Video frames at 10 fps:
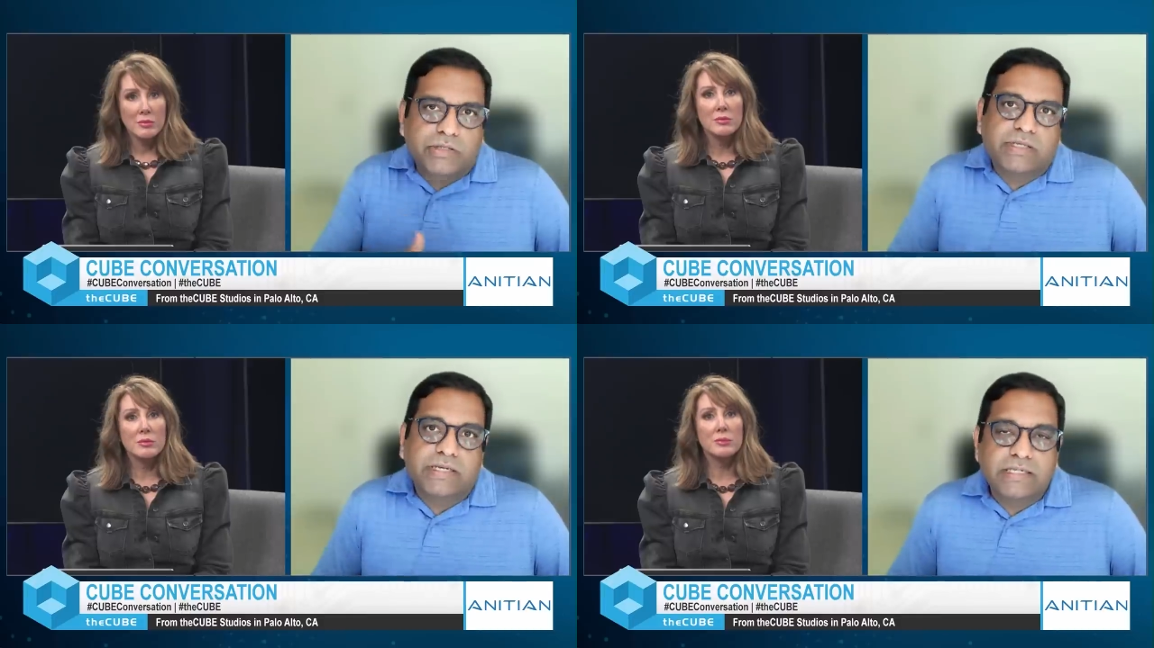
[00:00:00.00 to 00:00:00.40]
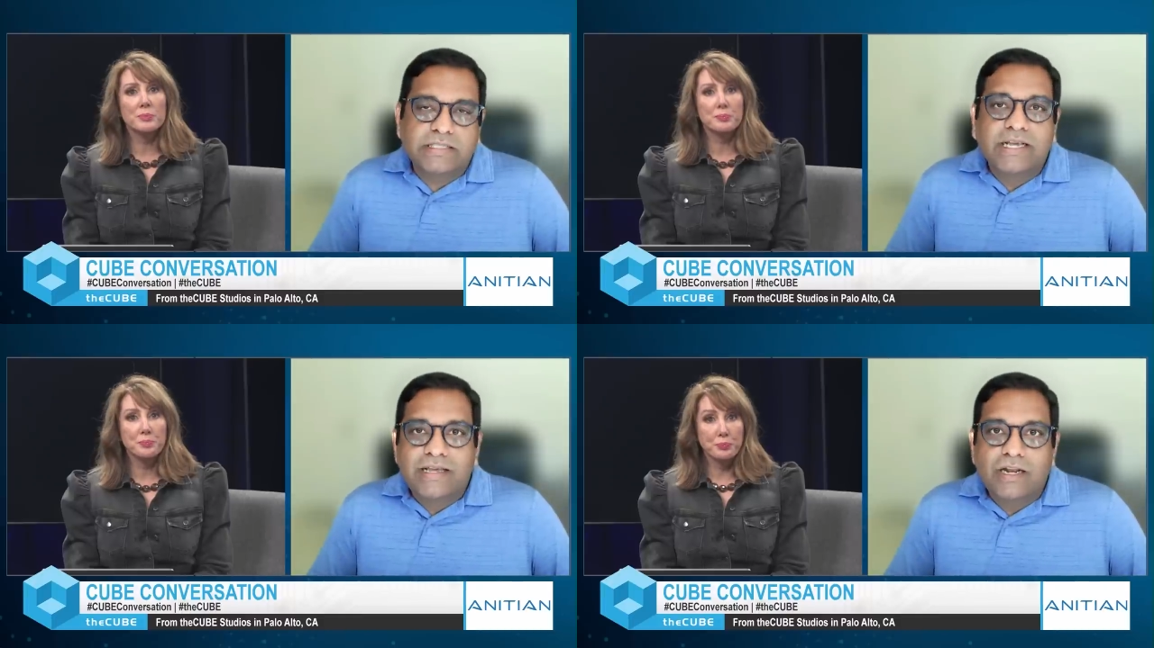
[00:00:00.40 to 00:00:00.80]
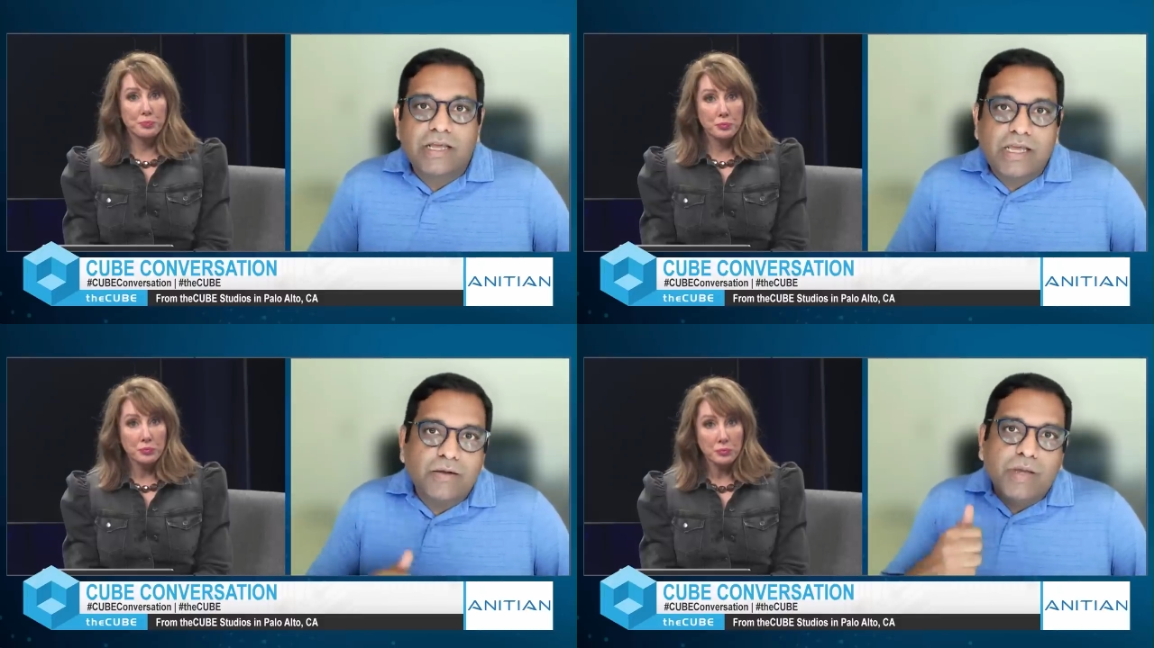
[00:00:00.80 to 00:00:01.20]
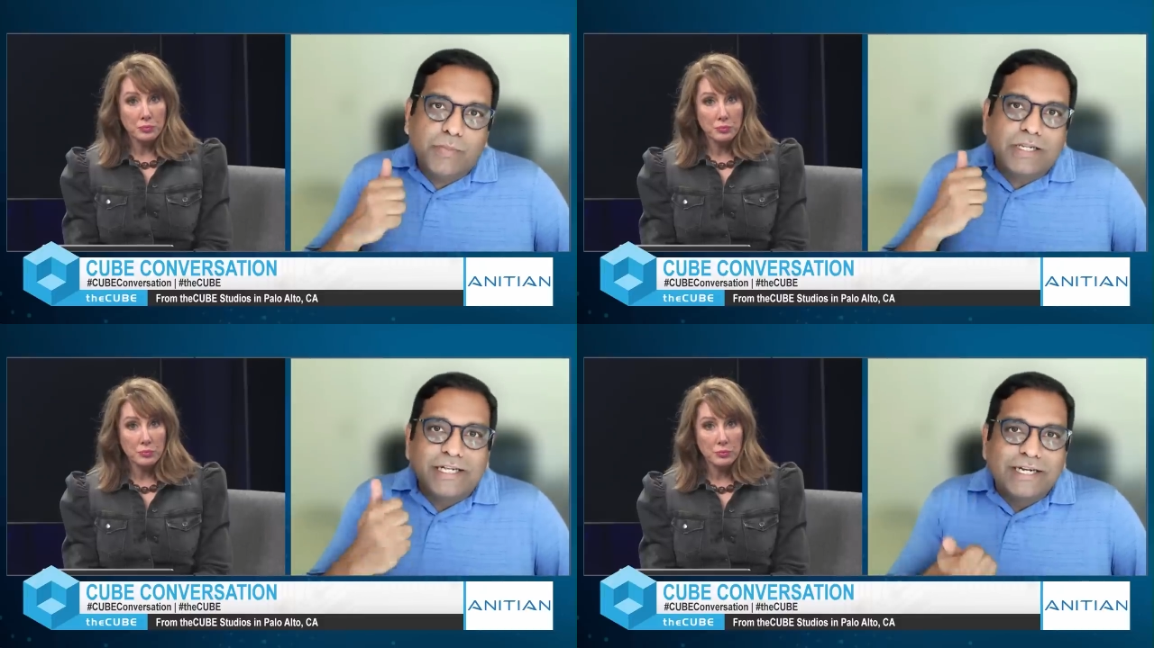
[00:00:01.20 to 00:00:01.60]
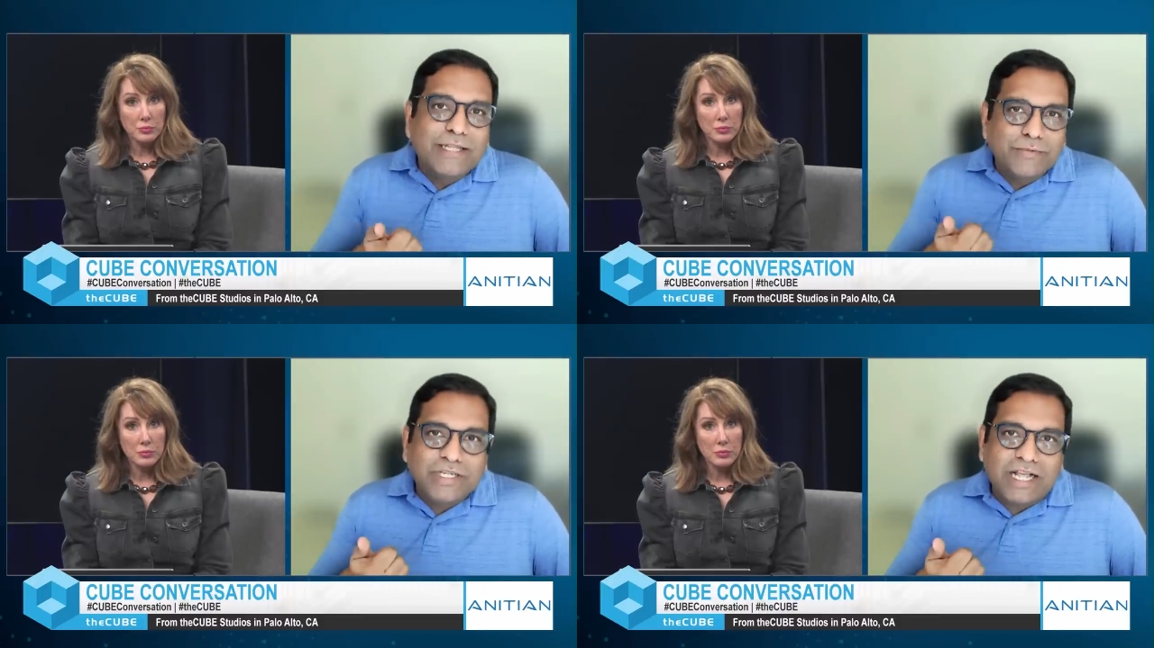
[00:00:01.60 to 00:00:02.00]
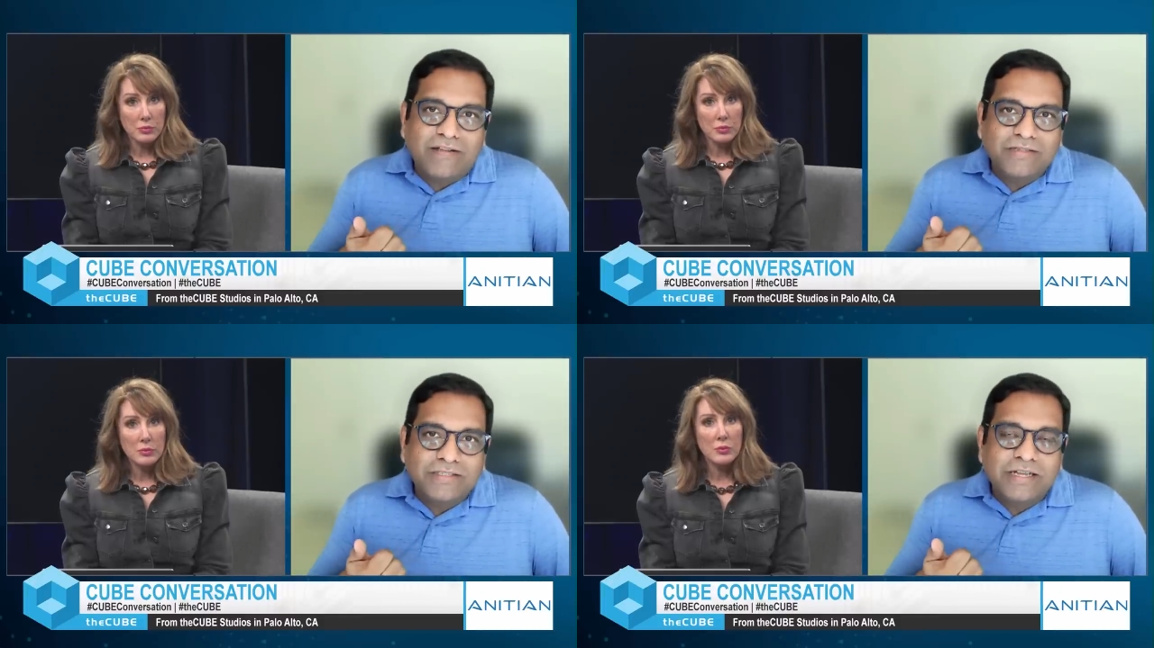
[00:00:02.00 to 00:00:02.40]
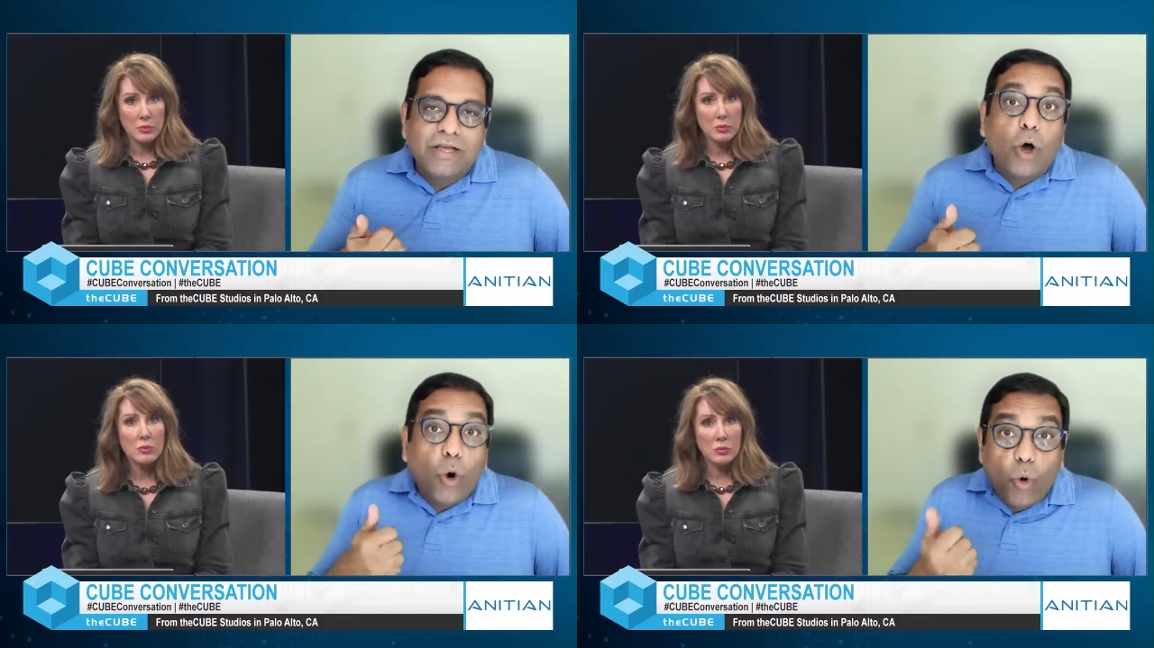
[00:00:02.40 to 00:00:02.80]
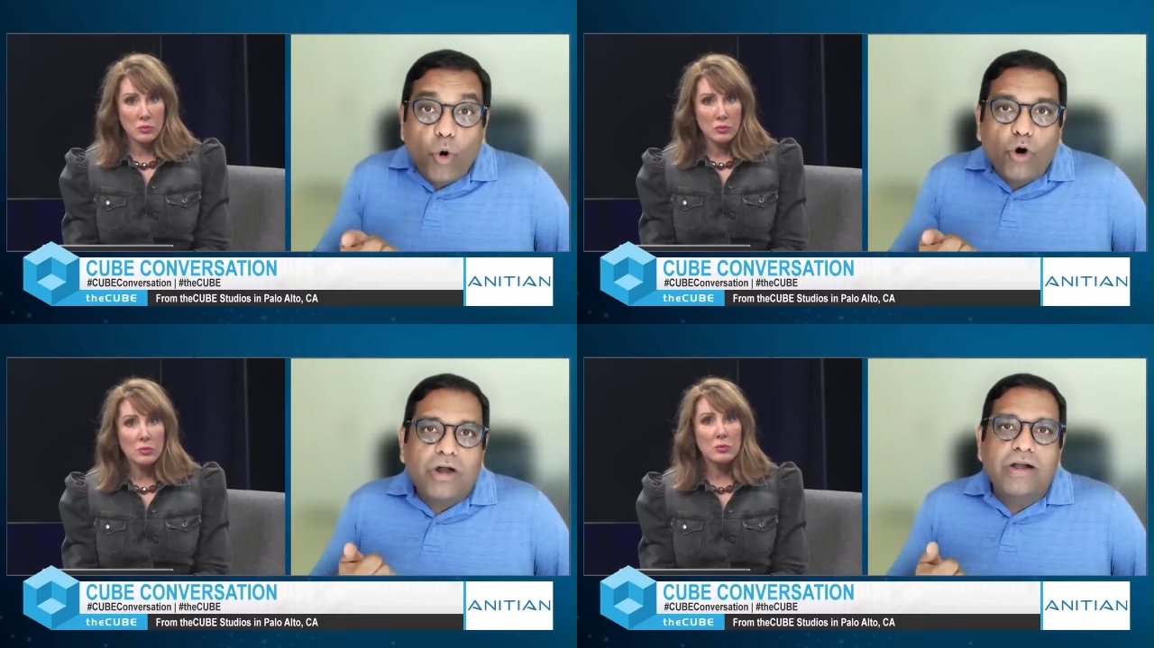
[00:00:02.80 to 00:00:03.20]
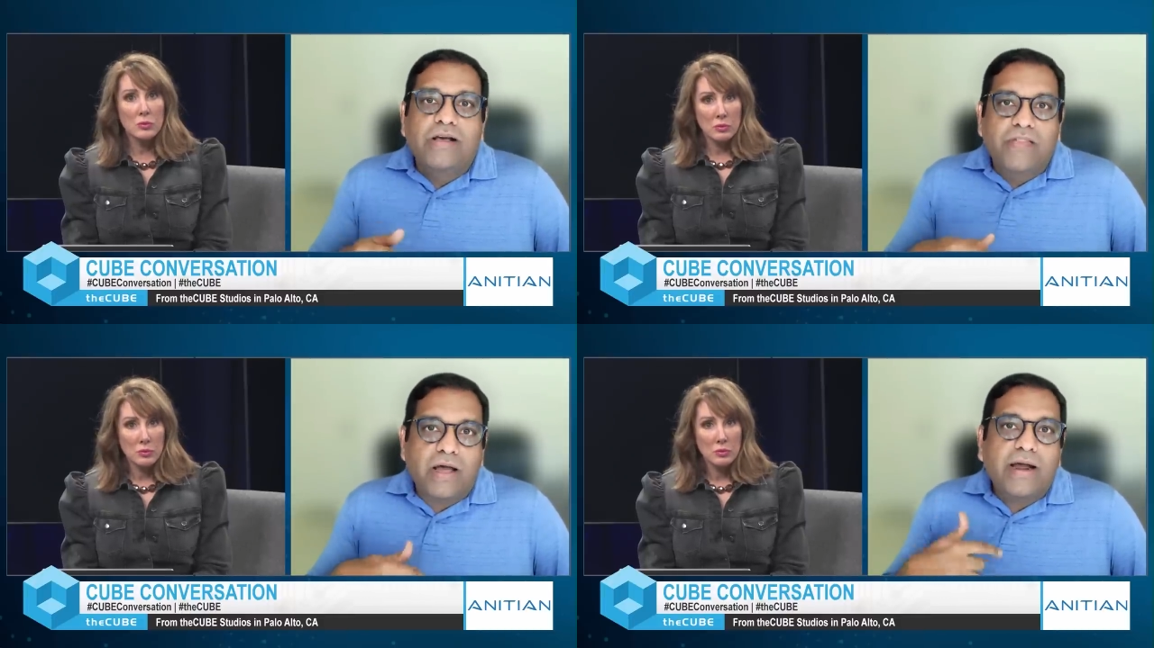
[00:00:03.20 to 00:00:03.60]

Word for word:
Speaker 1: to this, you know, either people did it themselves or they